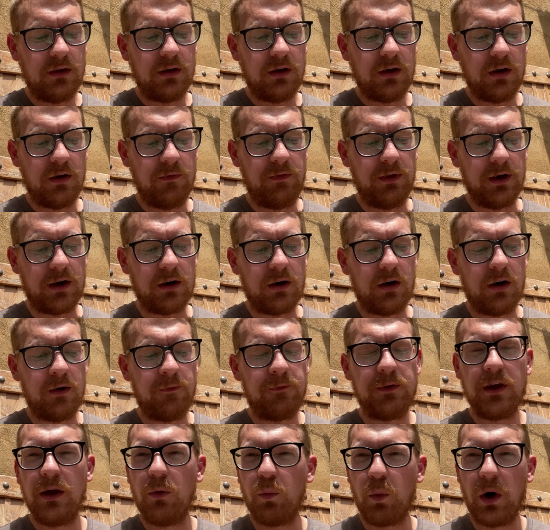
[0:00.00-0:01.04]
of the
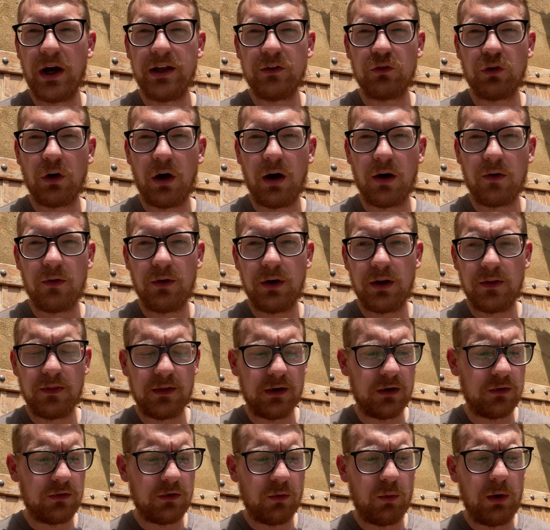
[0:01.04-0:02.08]
coffee and white chocolate in
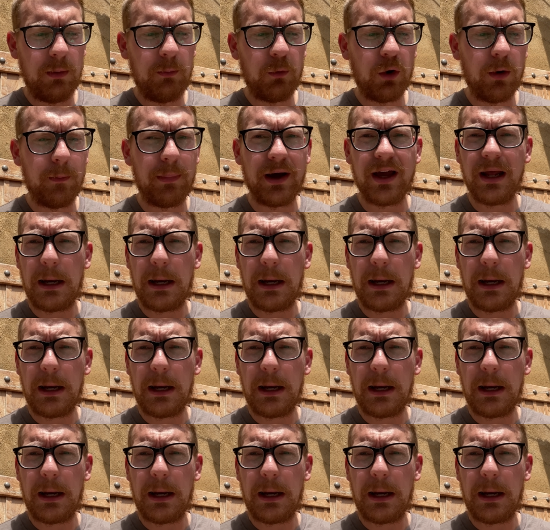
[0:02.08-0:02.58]
there. So one more bite.